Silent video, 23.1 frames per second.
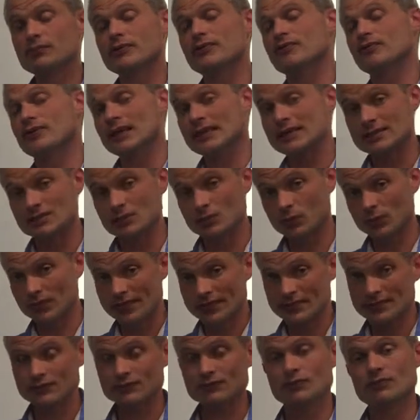prevents
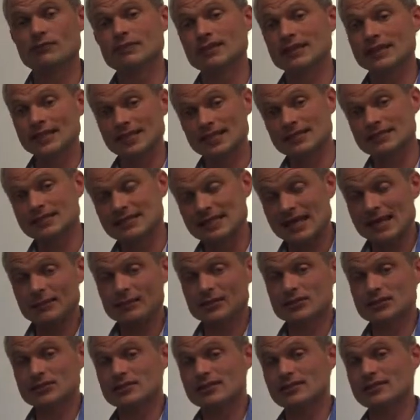weeds from getting
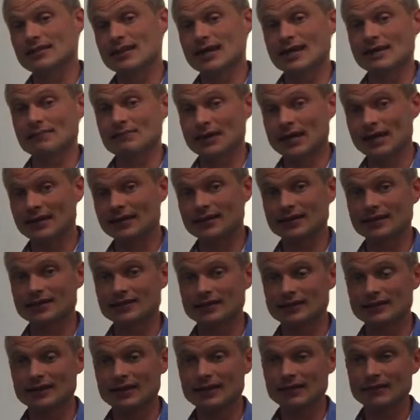established in that paddock
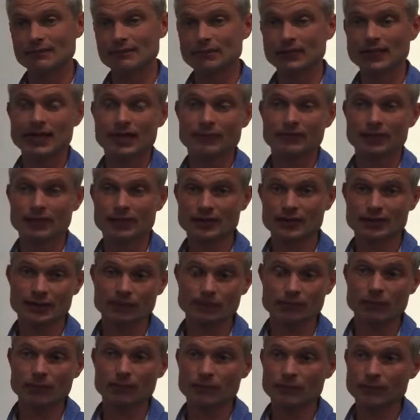and becoming a
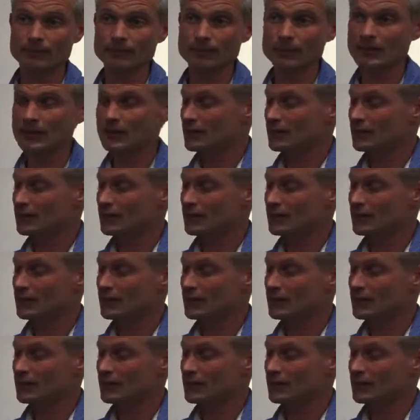problem.